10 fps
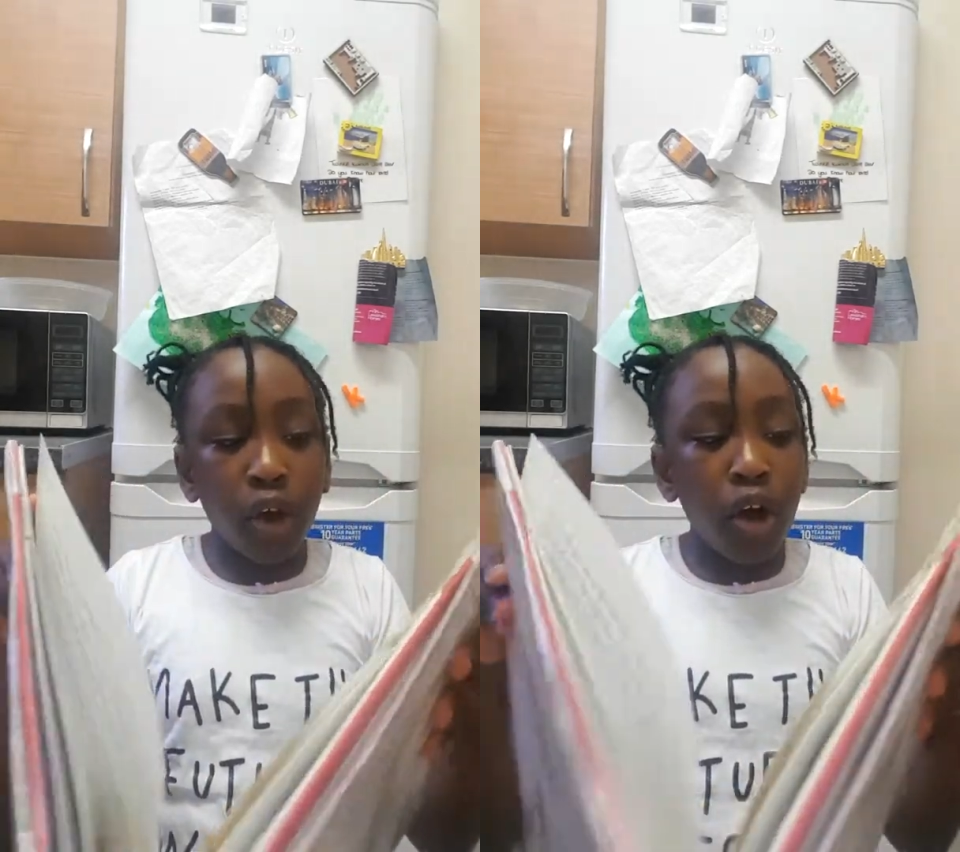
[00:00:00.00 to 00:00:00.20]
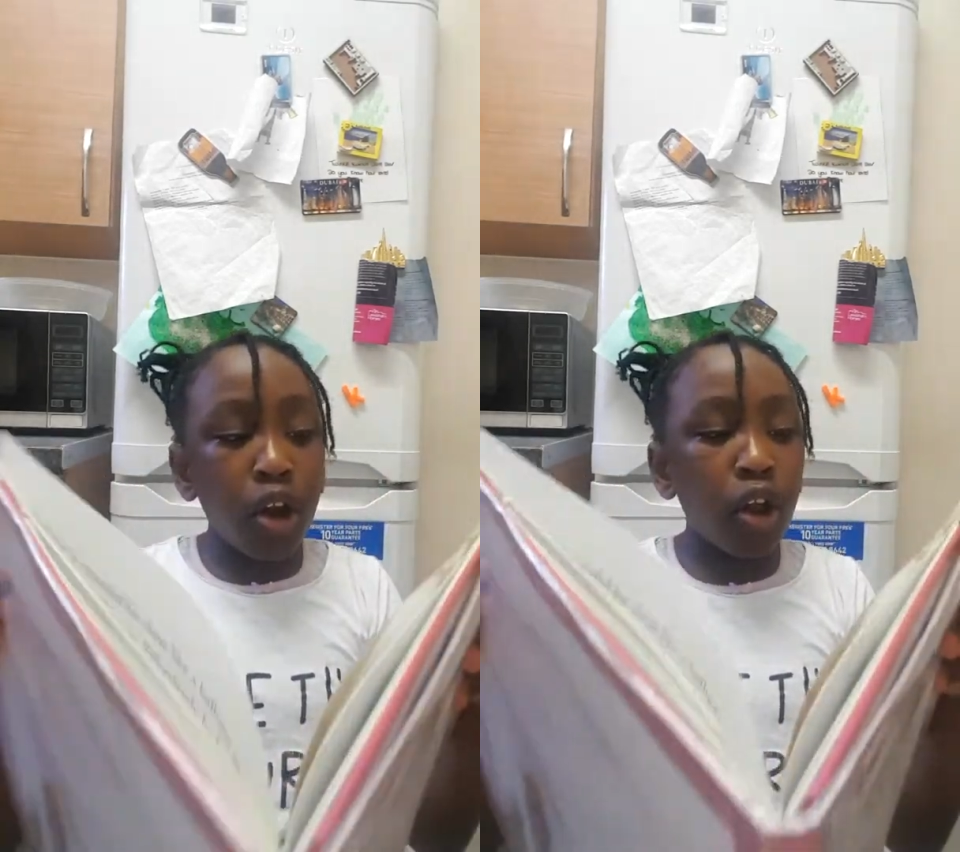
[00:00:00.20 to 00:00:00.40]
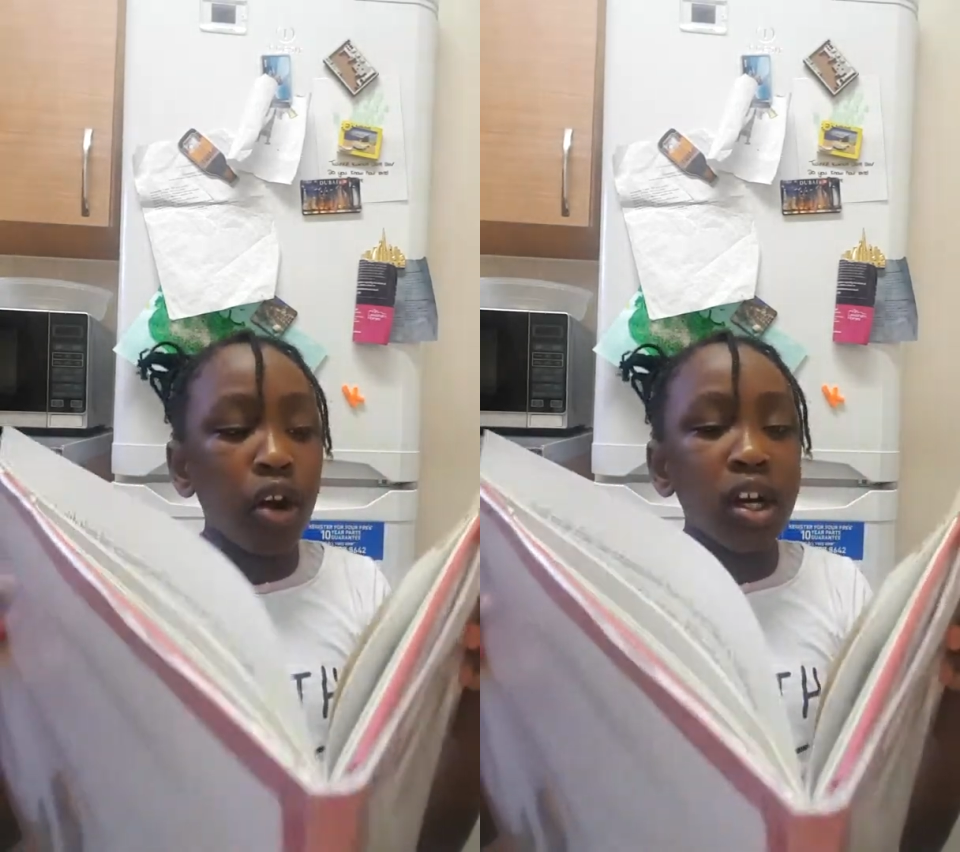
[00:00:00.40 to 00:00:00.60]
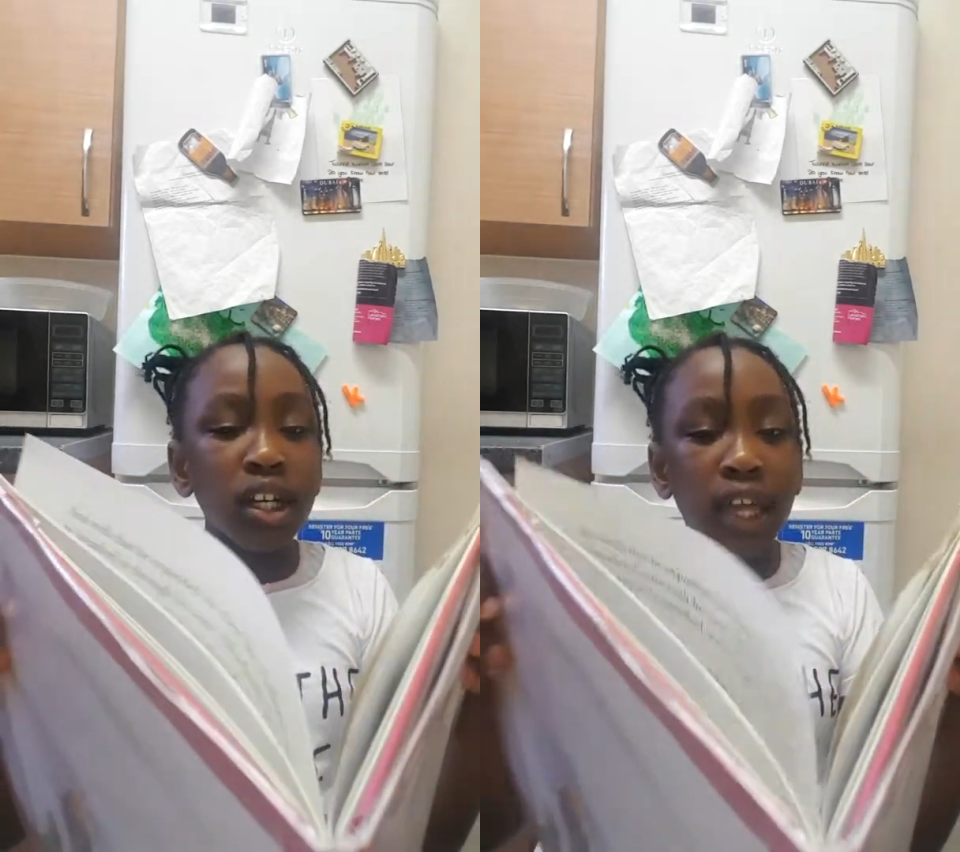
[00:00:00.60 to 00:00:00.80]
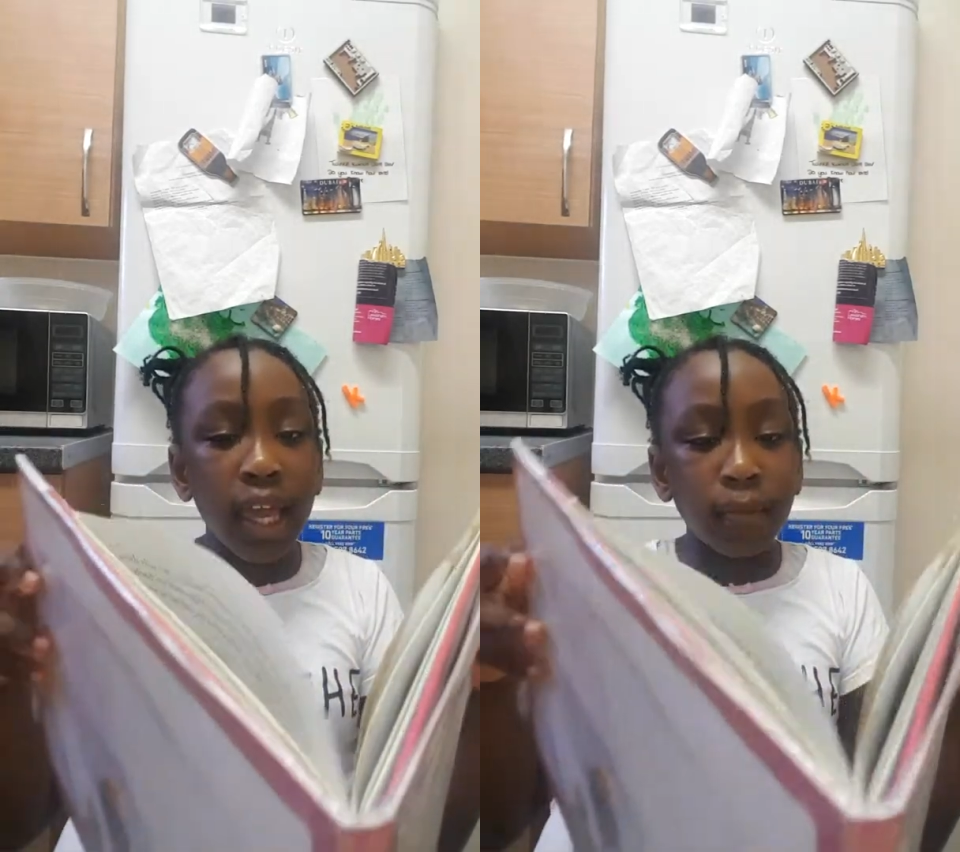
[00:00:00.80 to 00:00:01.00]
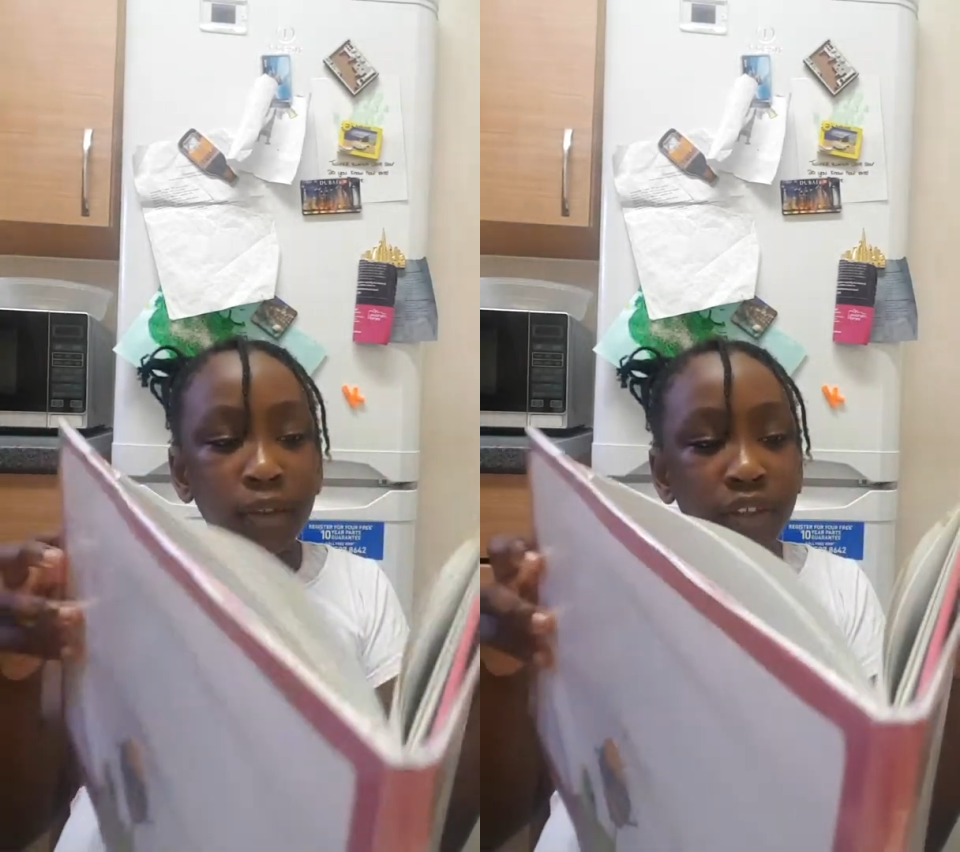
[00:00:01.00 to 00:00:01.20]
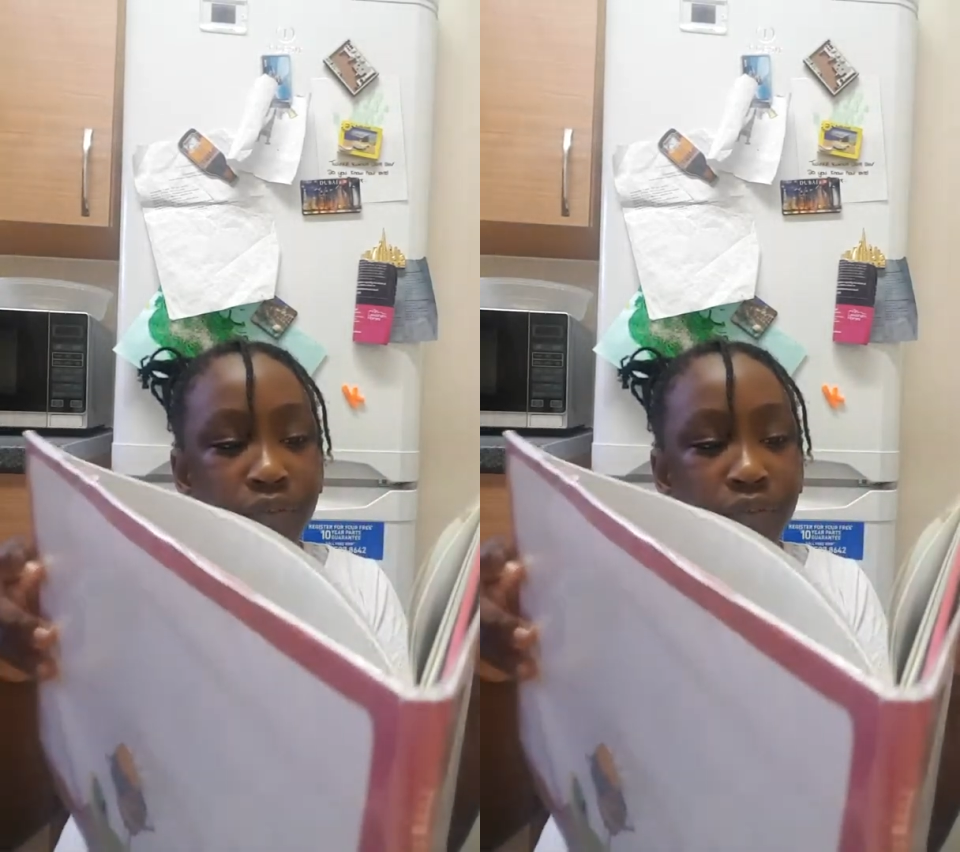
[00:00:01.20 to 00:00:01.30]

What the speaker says: Along came his